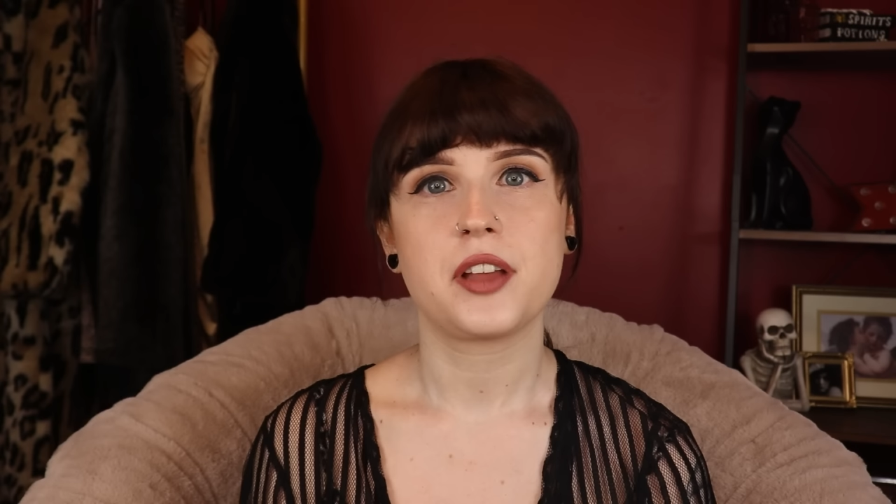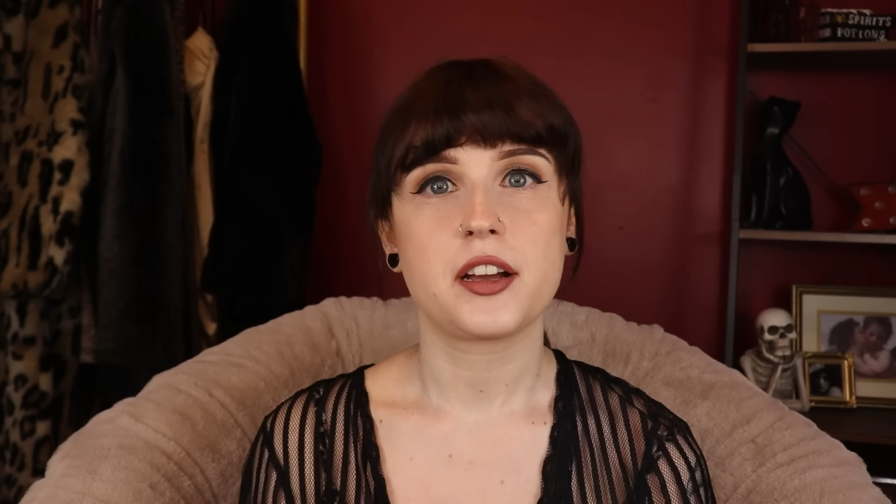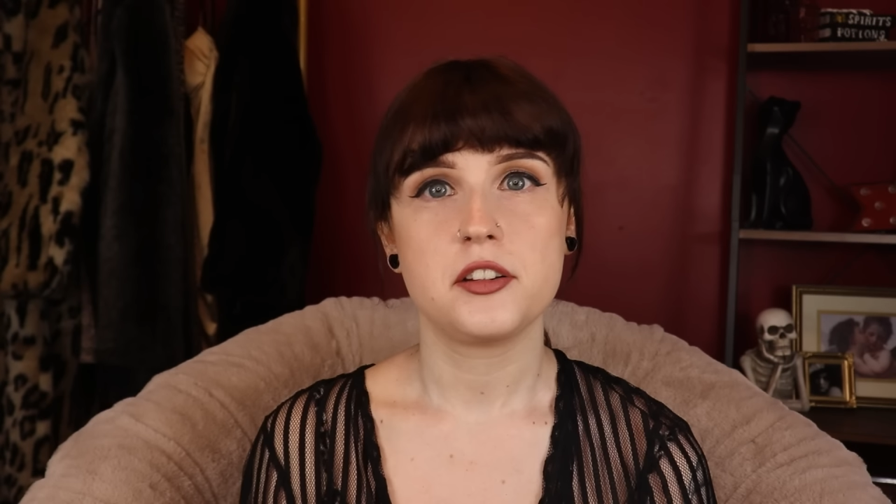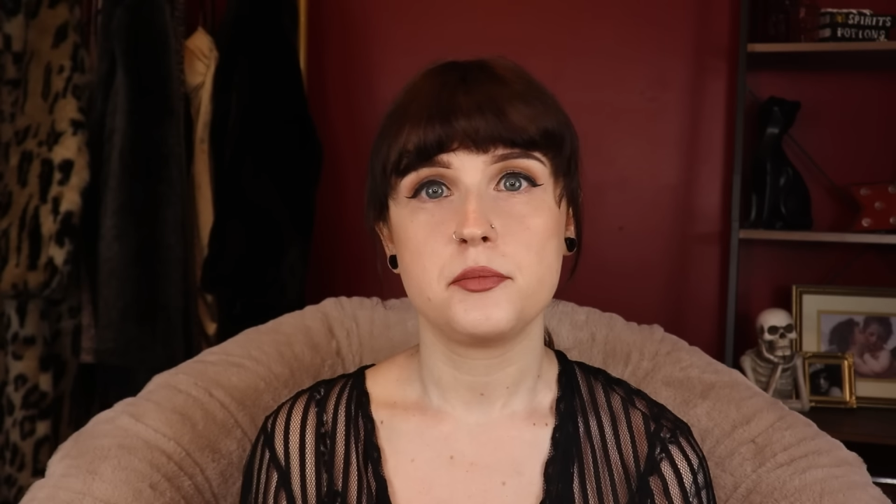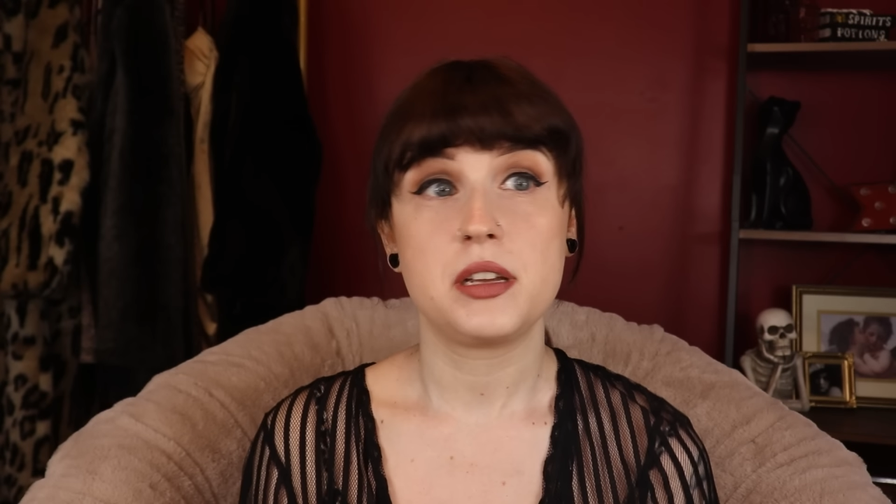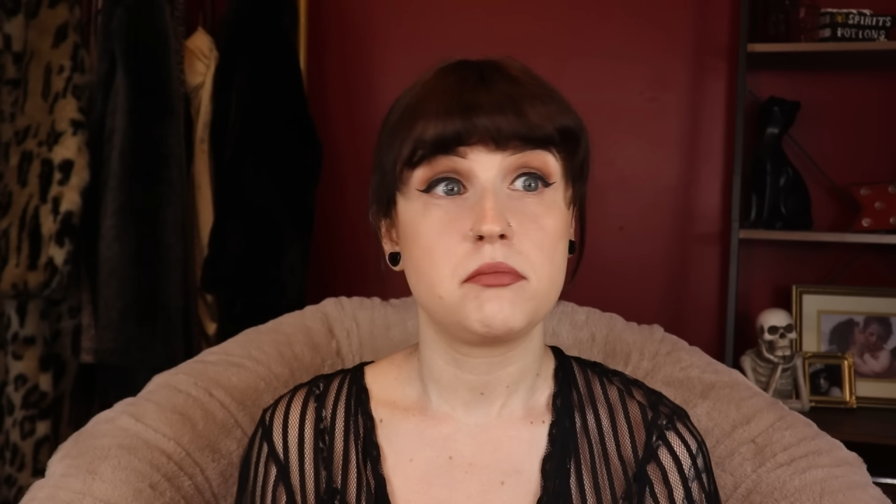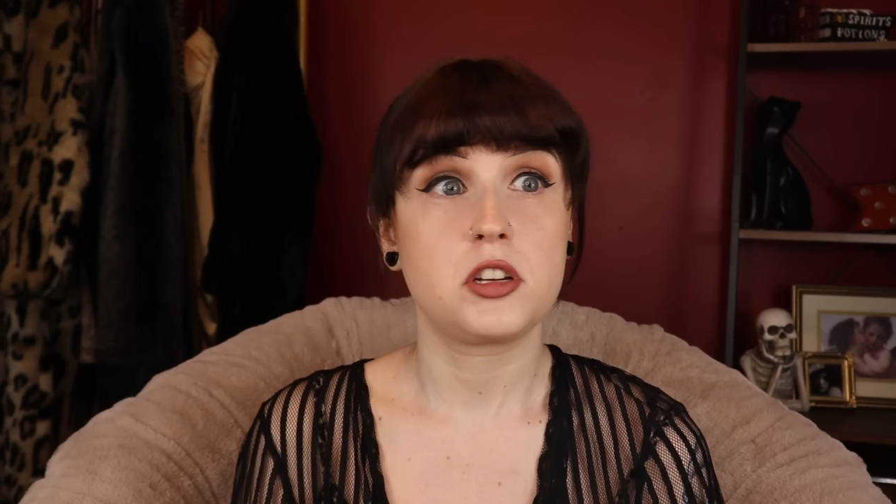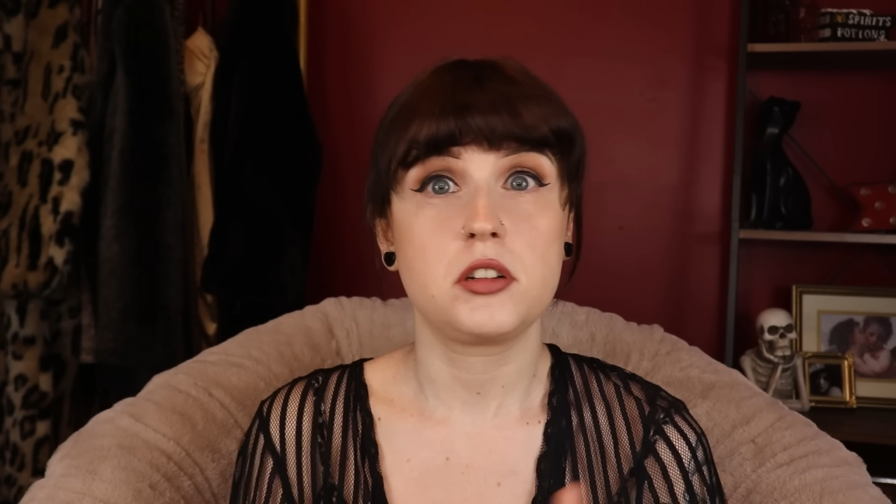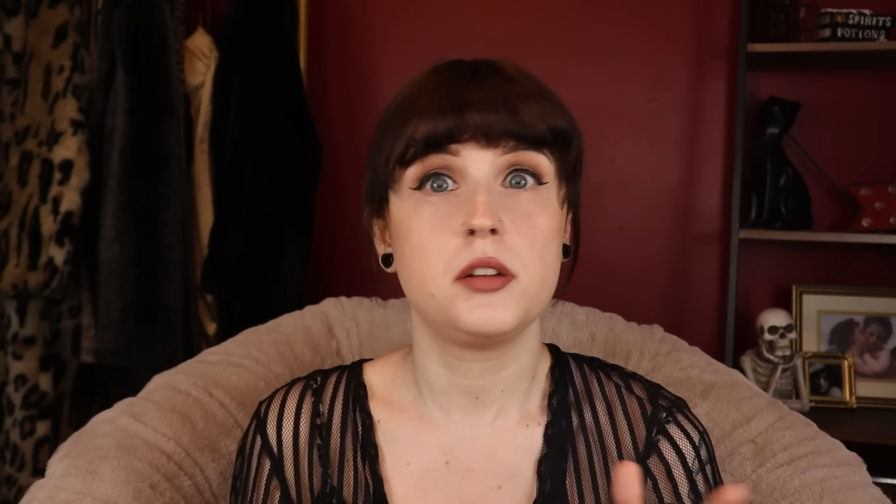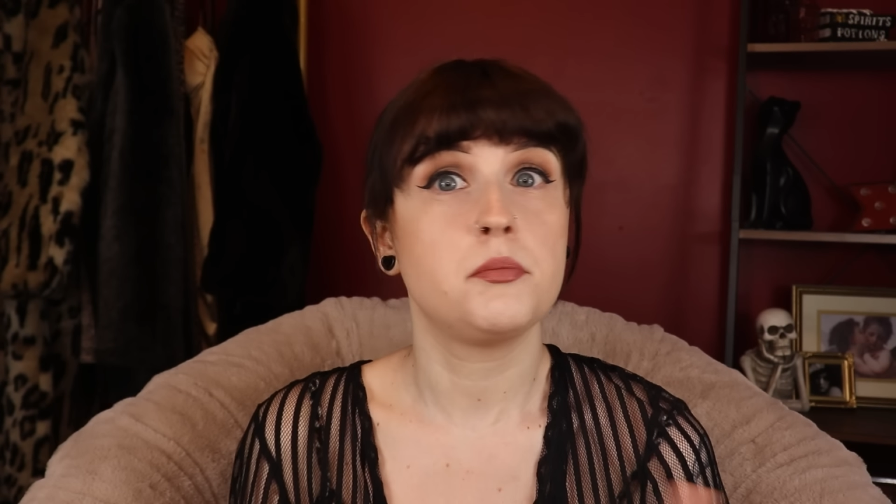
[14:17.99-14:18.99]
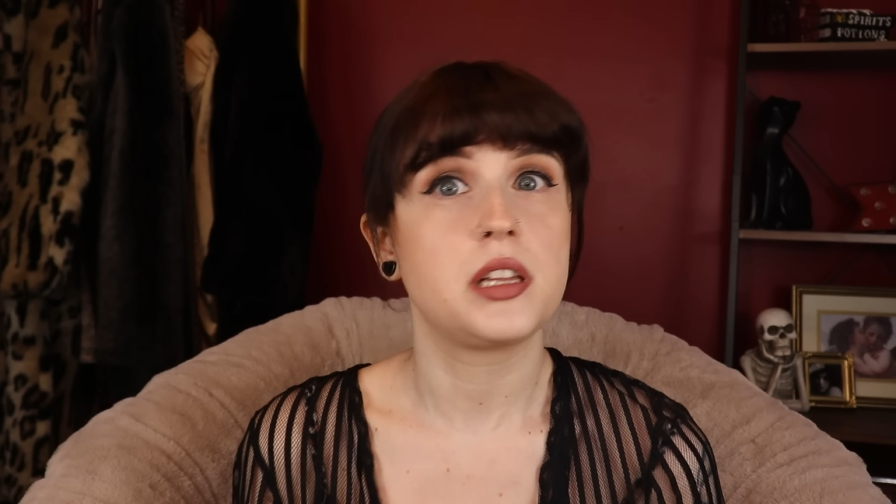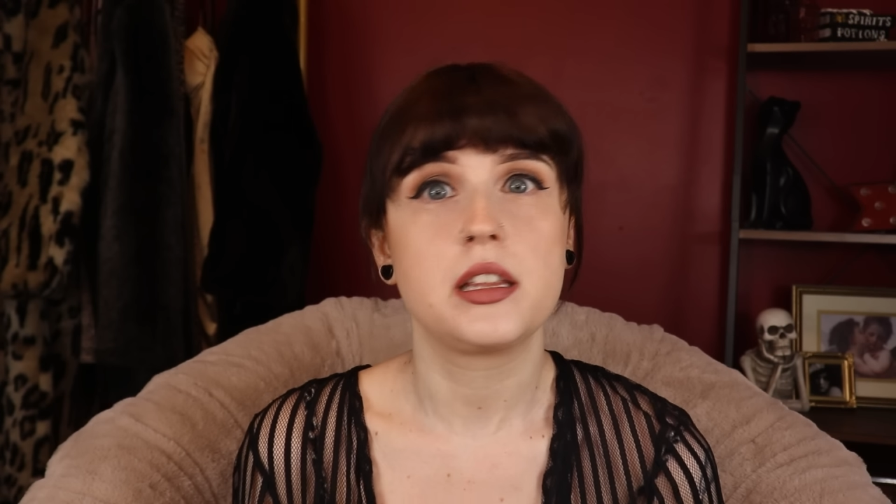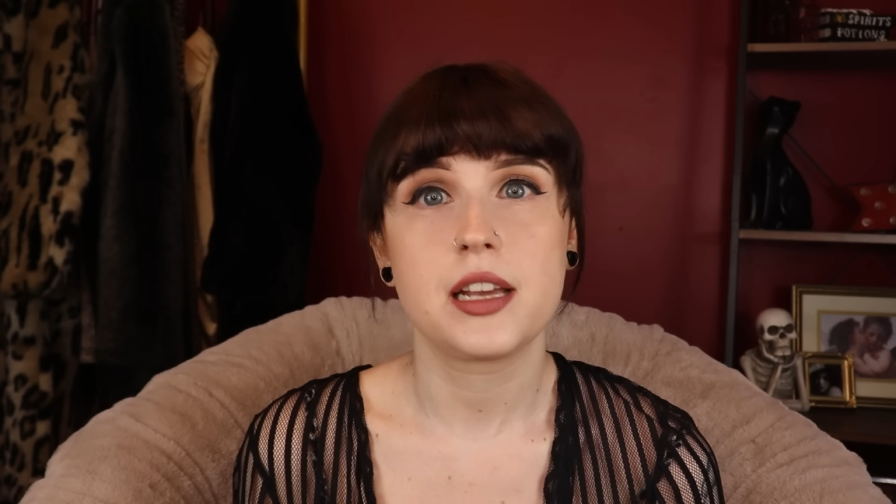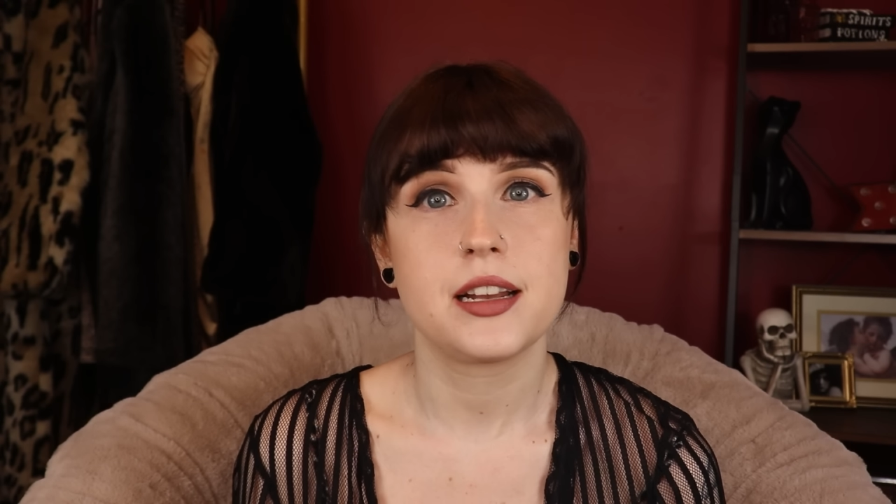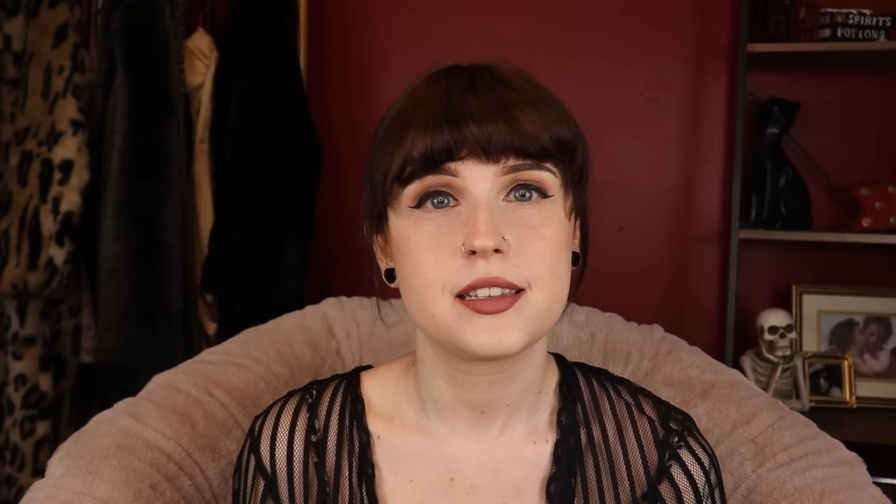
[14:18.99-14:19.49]
that could be
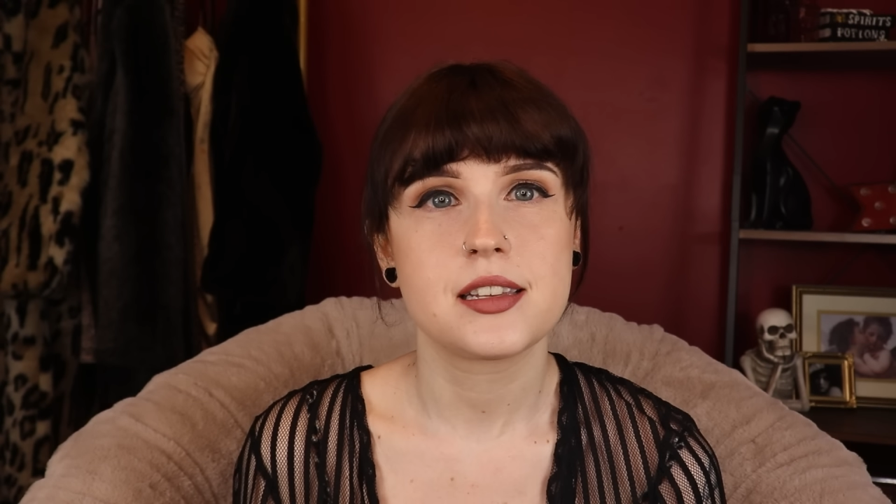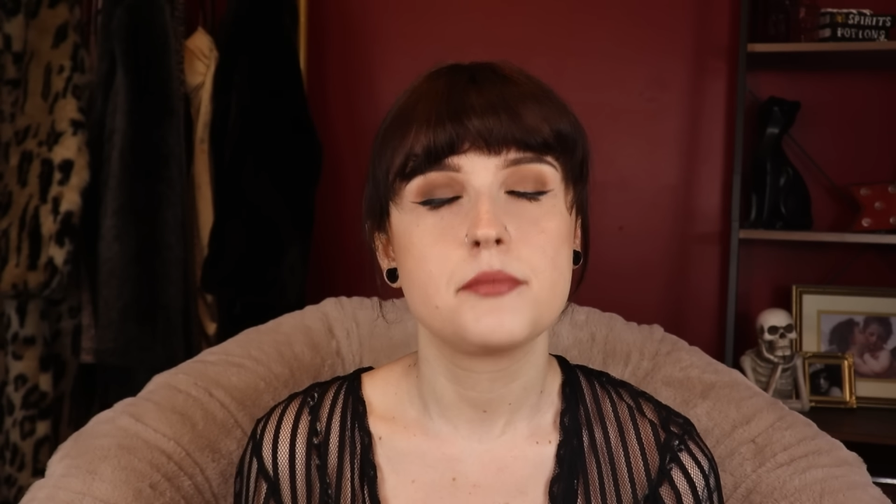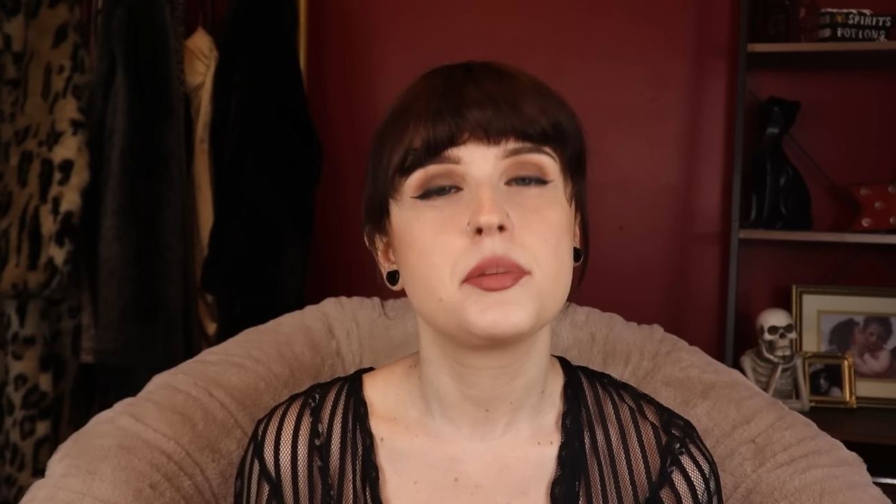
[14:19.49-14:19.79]
completely innocent,